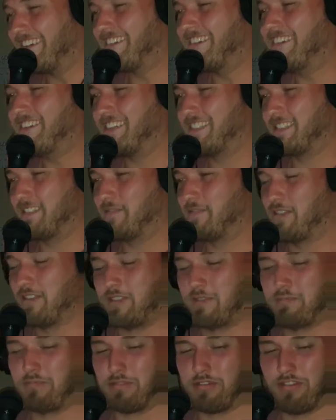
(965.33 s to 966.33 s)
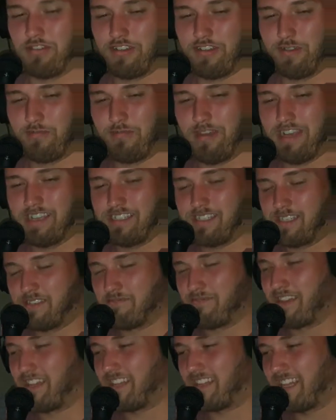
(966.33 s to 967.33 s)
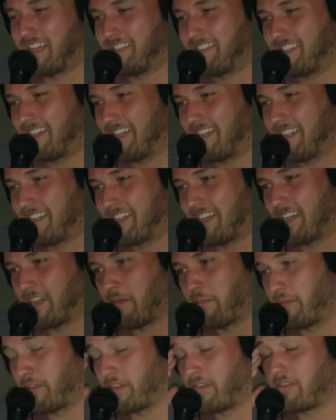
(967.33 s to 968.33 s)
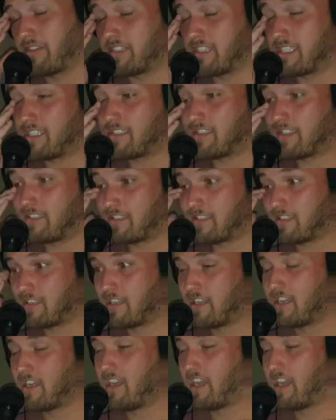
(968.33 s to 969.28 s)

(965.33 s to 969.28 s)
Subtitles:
Who doesn't watch porn and masturbate? That's how you kind of build resistance.